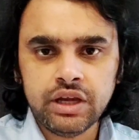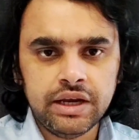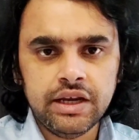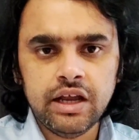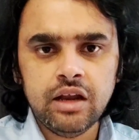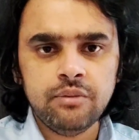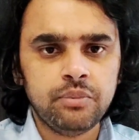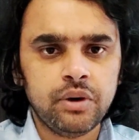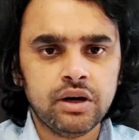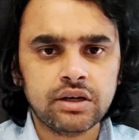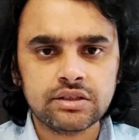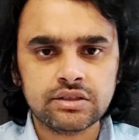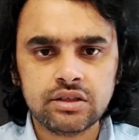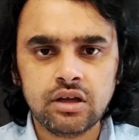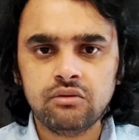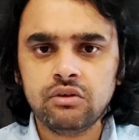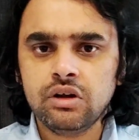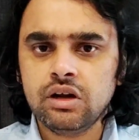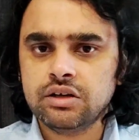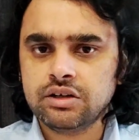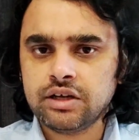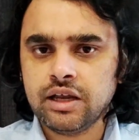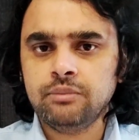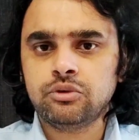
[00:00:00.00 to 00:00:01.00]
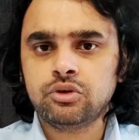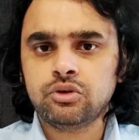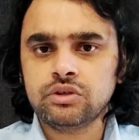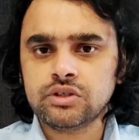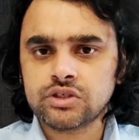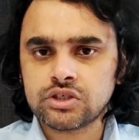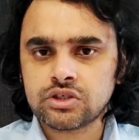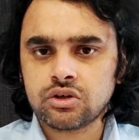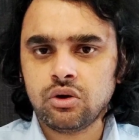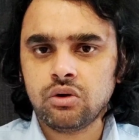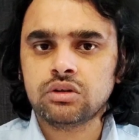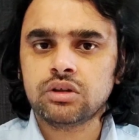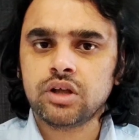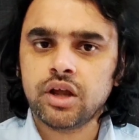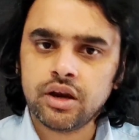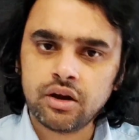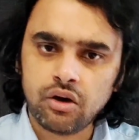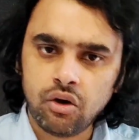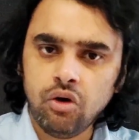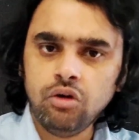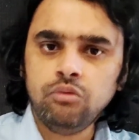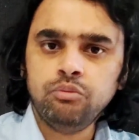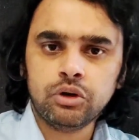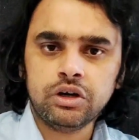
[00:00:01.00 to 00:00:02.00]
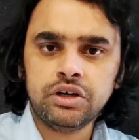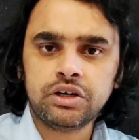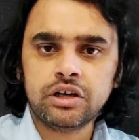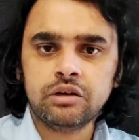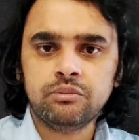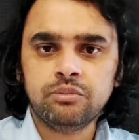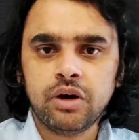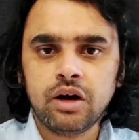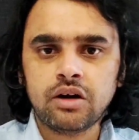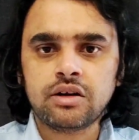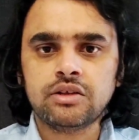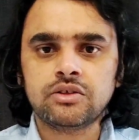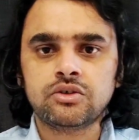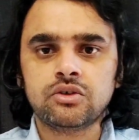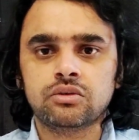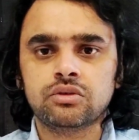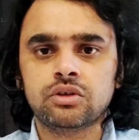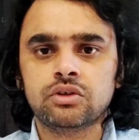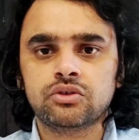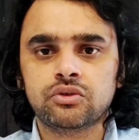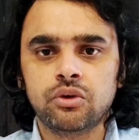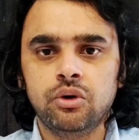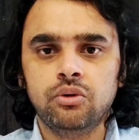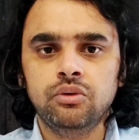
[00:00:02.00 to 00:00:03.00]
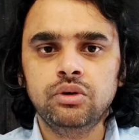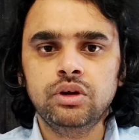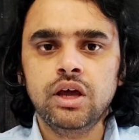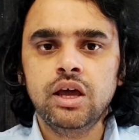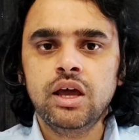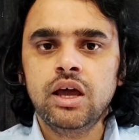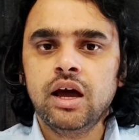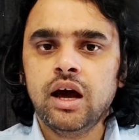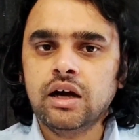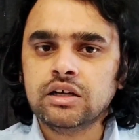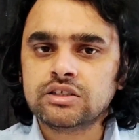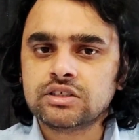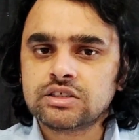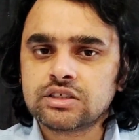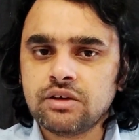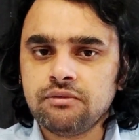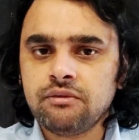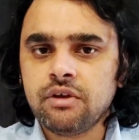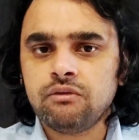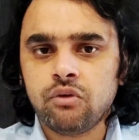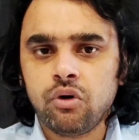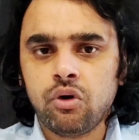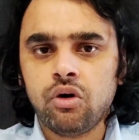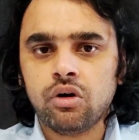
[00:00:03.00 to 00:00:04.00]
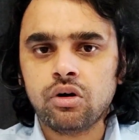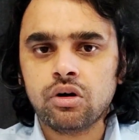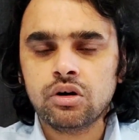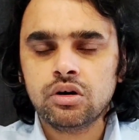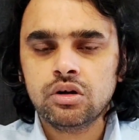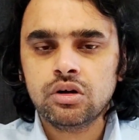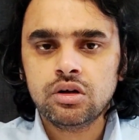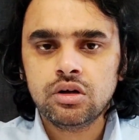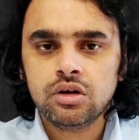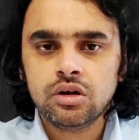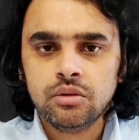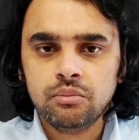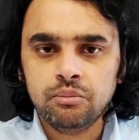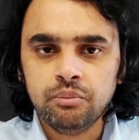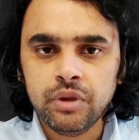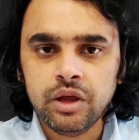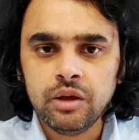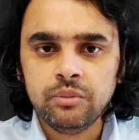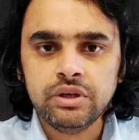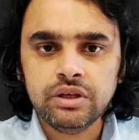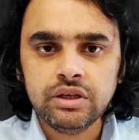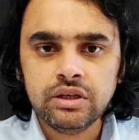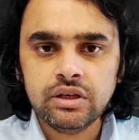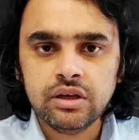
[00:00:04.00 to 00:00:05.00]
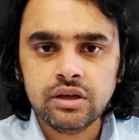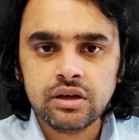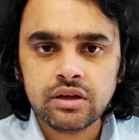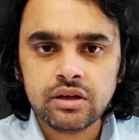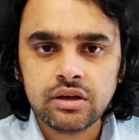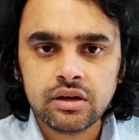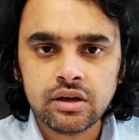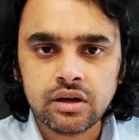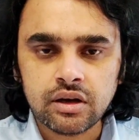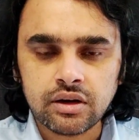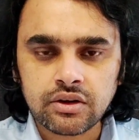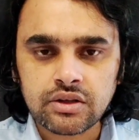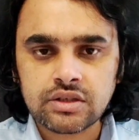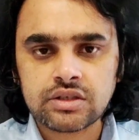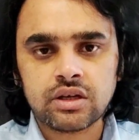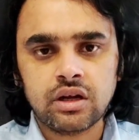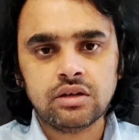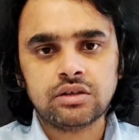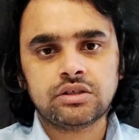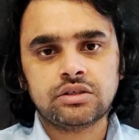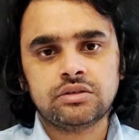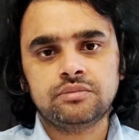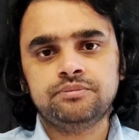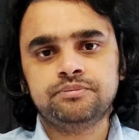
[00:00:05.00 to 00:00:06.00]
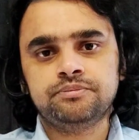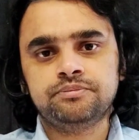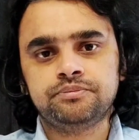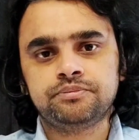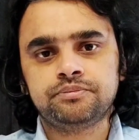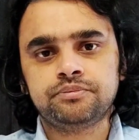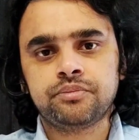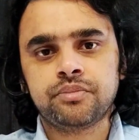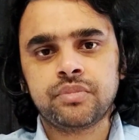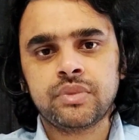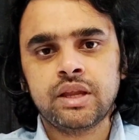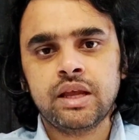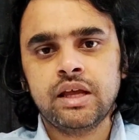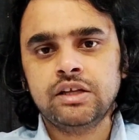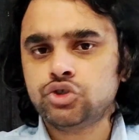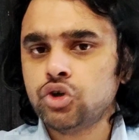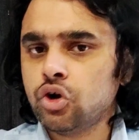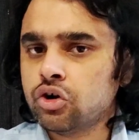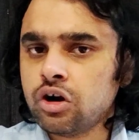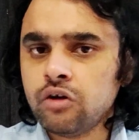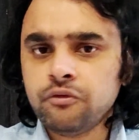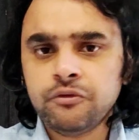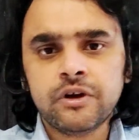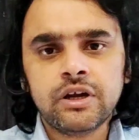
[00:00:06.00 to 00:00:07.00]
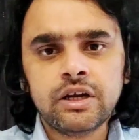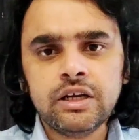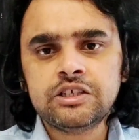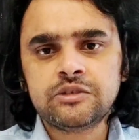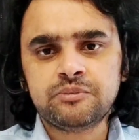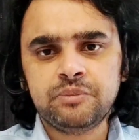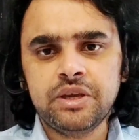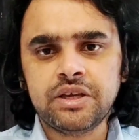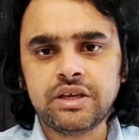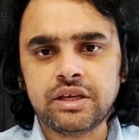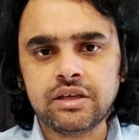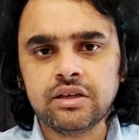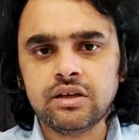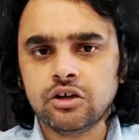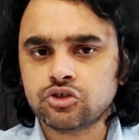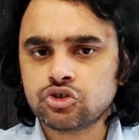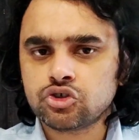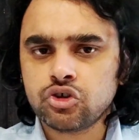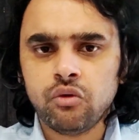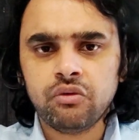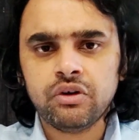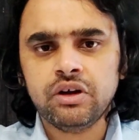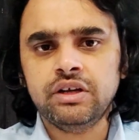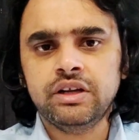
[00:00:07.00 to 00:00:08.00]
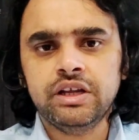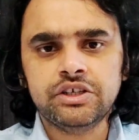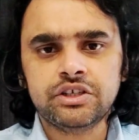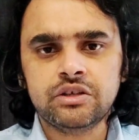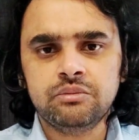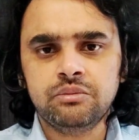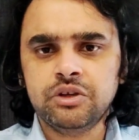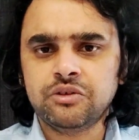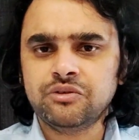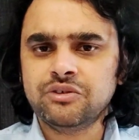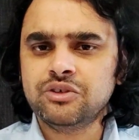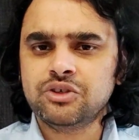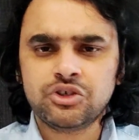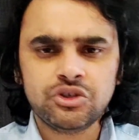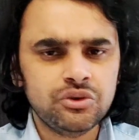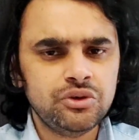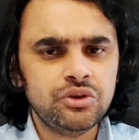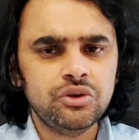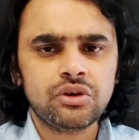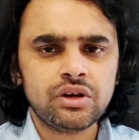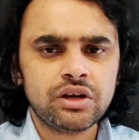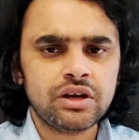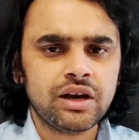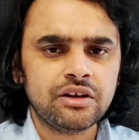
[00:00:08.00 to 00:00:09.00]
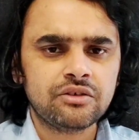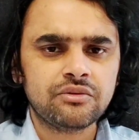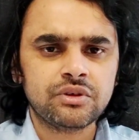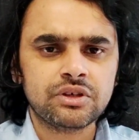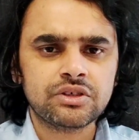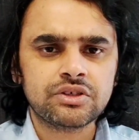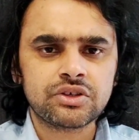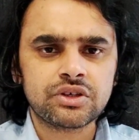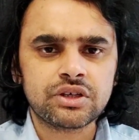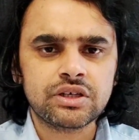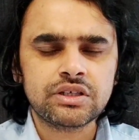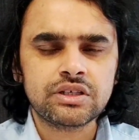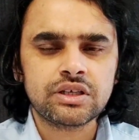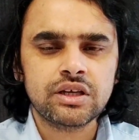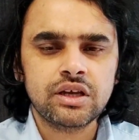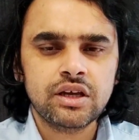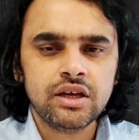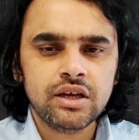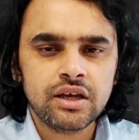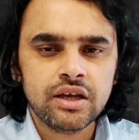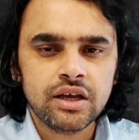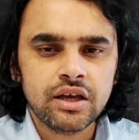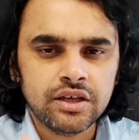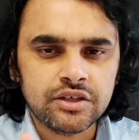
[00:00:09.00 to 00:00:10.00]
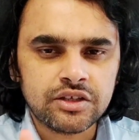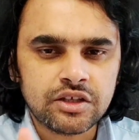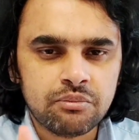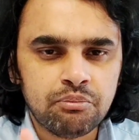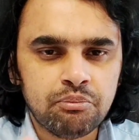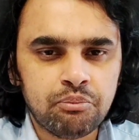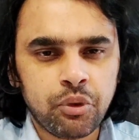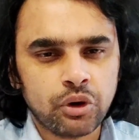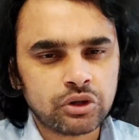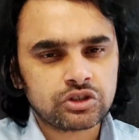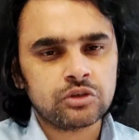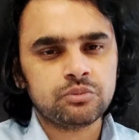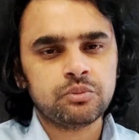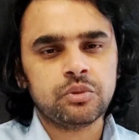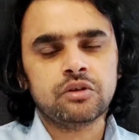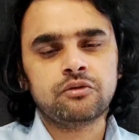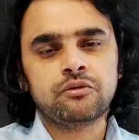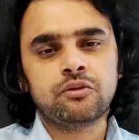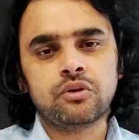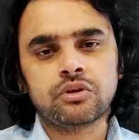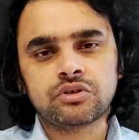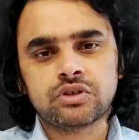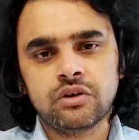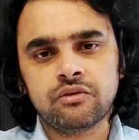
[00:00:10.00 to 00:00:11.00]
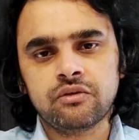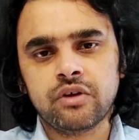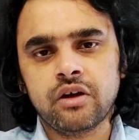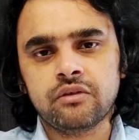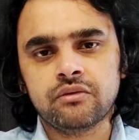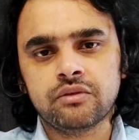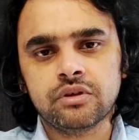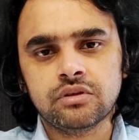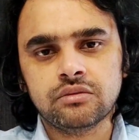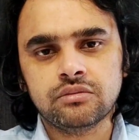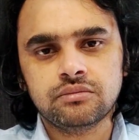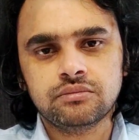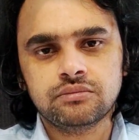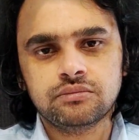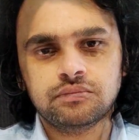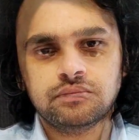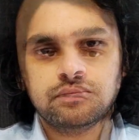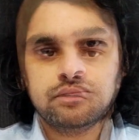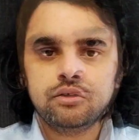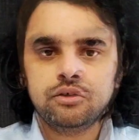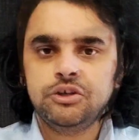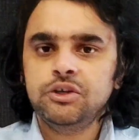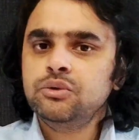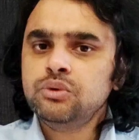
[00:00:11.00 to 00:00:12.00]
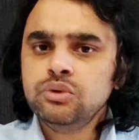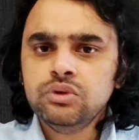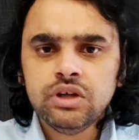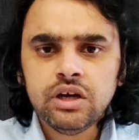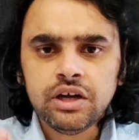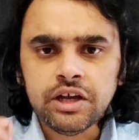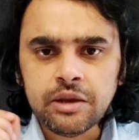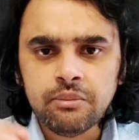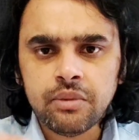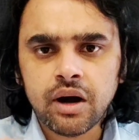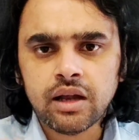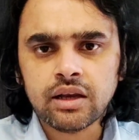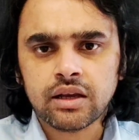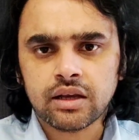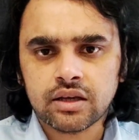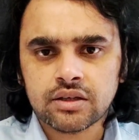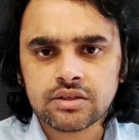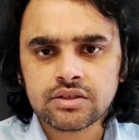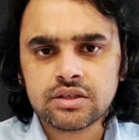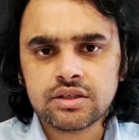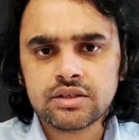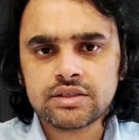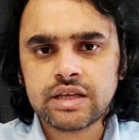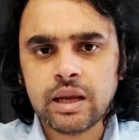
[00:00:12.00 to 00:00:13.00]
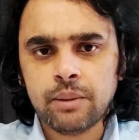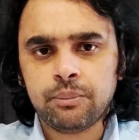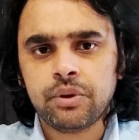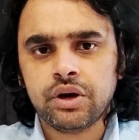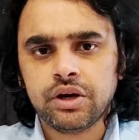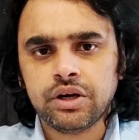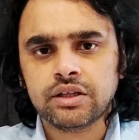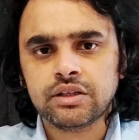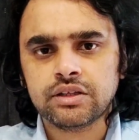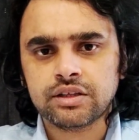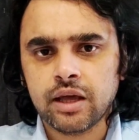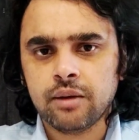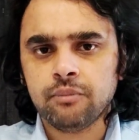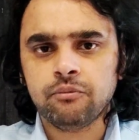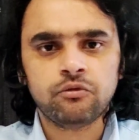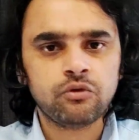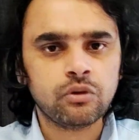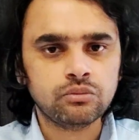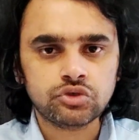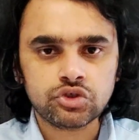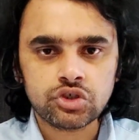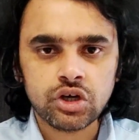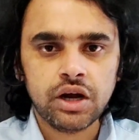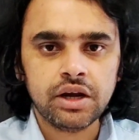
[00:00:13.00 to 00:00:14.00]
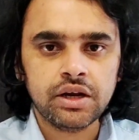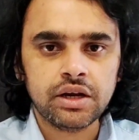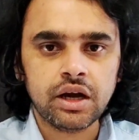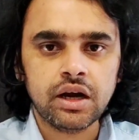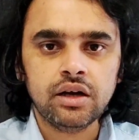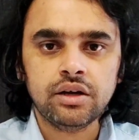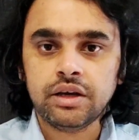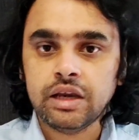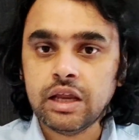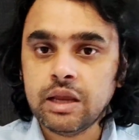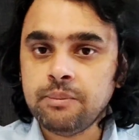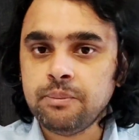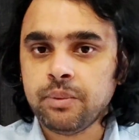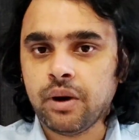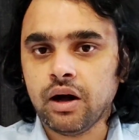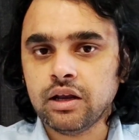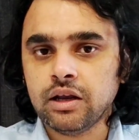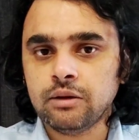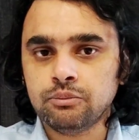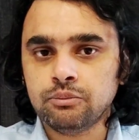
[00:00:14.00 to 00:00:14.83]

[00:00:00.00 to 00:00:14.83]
India and Pakistan will attempt to install their own political parties on the throne, a civil war may be a result. Geographically speaking, a sovereign nation between two nuclear adversaries is impossible for survival. Due to the Himalayas separating them from China, Nepal